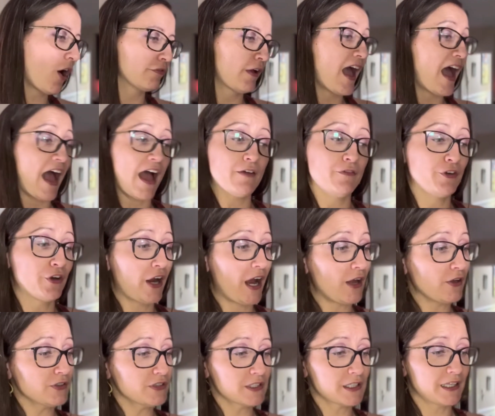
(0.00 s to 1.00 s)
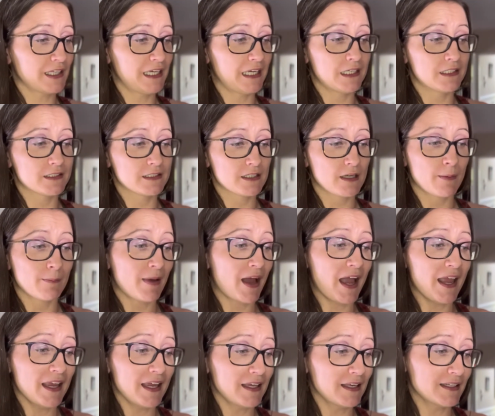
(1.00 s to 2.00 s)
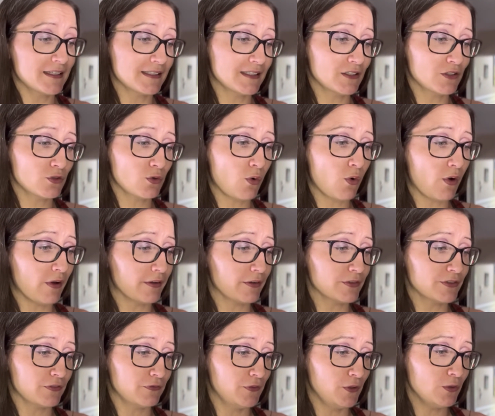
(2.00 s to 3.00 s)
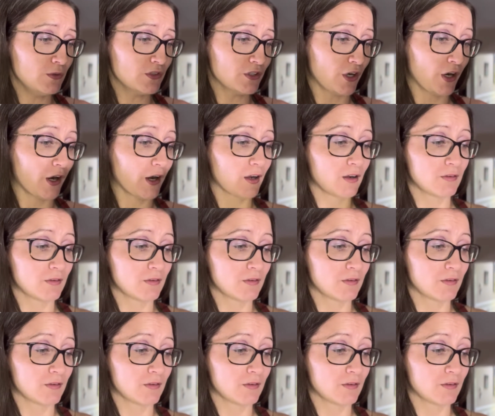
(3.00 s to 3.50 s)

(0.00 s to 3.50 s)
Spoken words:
Have your house cleaned, buy an essential oil diffuser.